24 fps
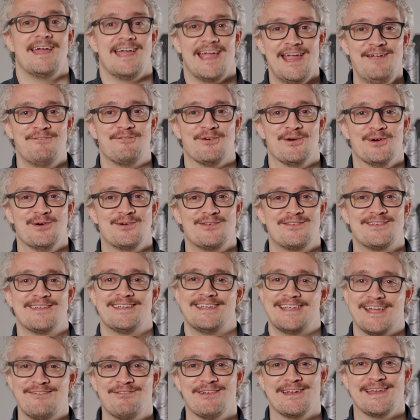Hey folks,
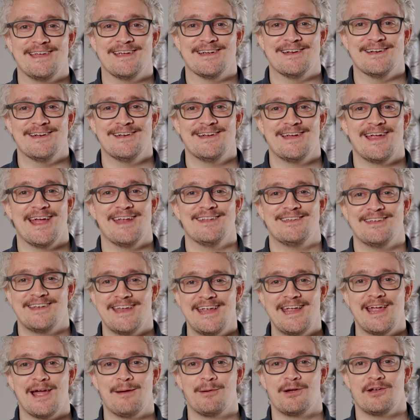Kevin here, and
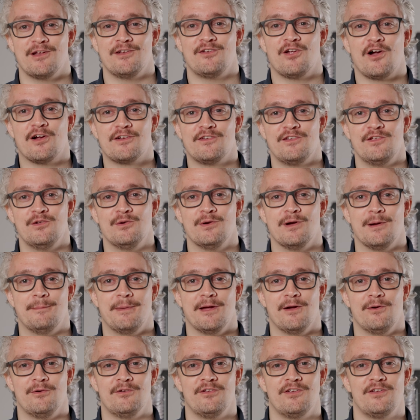today I'm going to talk to you
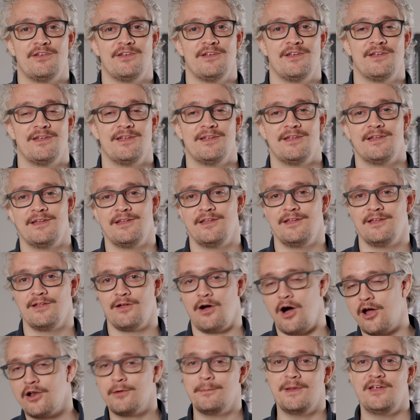about
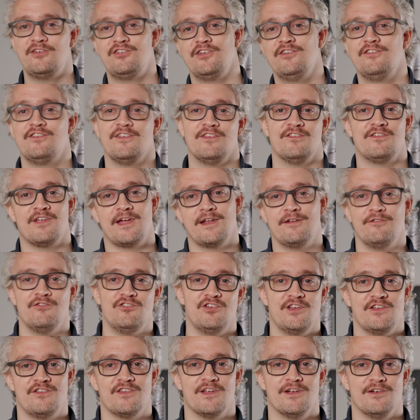automations inside of
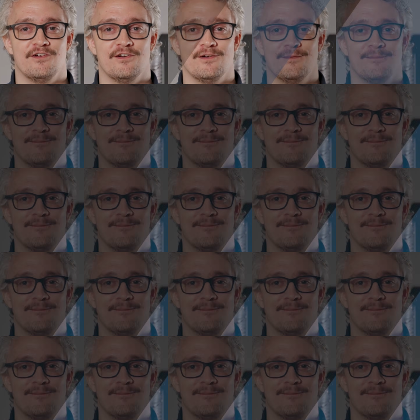gSender.